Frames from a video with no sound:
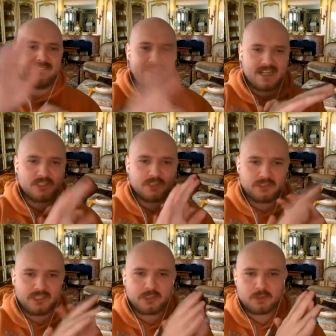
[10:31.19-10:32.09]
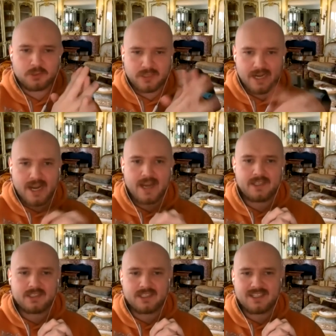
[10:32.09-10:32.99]
first you need to
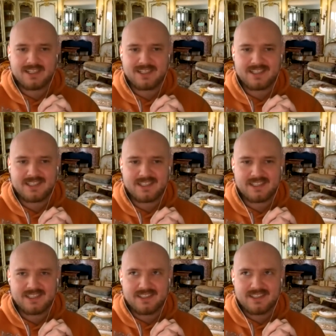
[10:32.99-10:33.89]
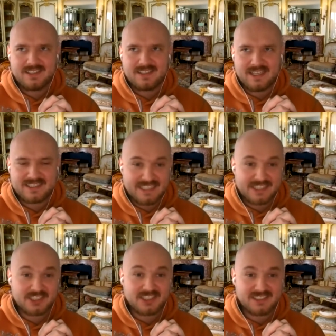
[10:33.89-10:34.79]
create a, uh, like
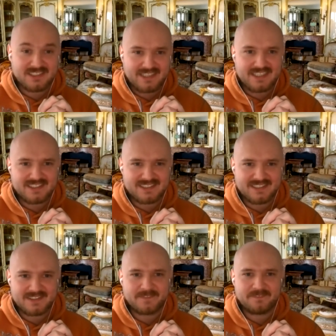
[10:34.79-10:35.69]
sections data set.